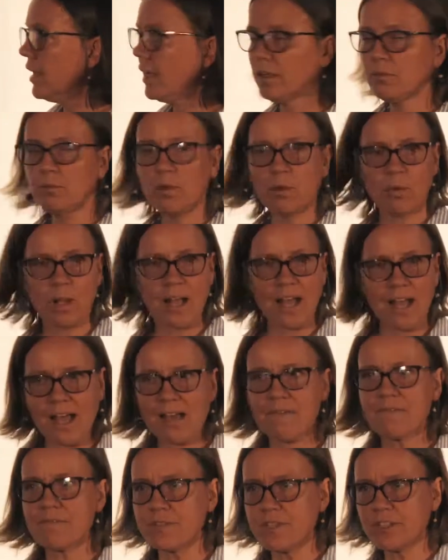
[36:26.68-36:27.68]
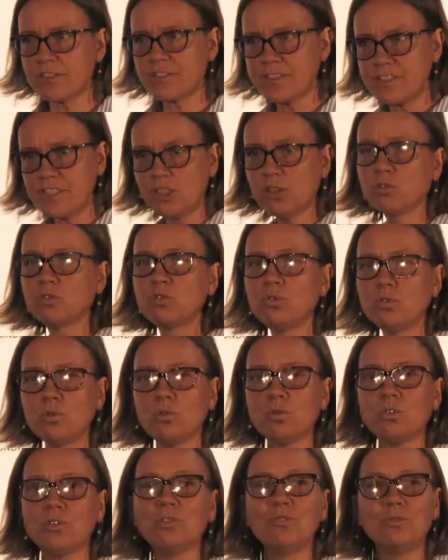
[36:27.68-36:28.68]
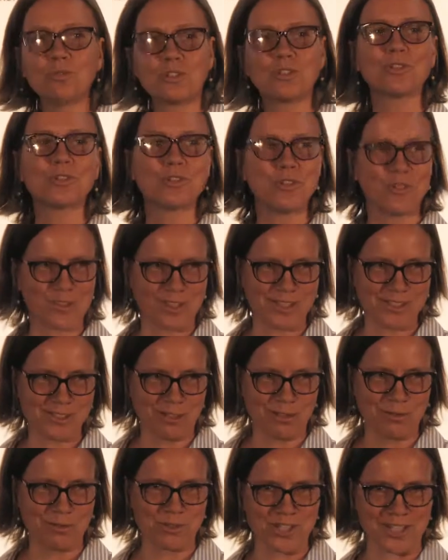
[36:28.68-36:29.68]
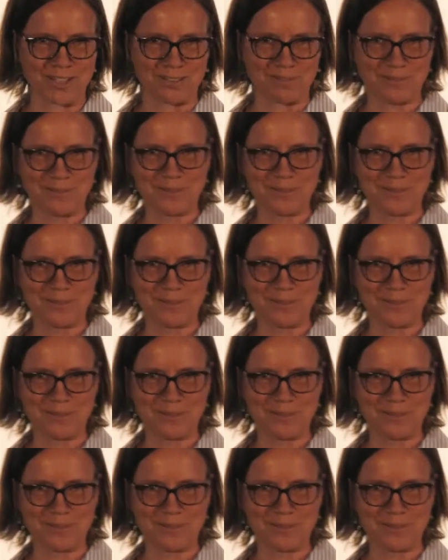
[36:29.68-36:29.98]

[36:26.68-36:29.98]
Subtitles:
and we will have the CO2 neutral cooking solution.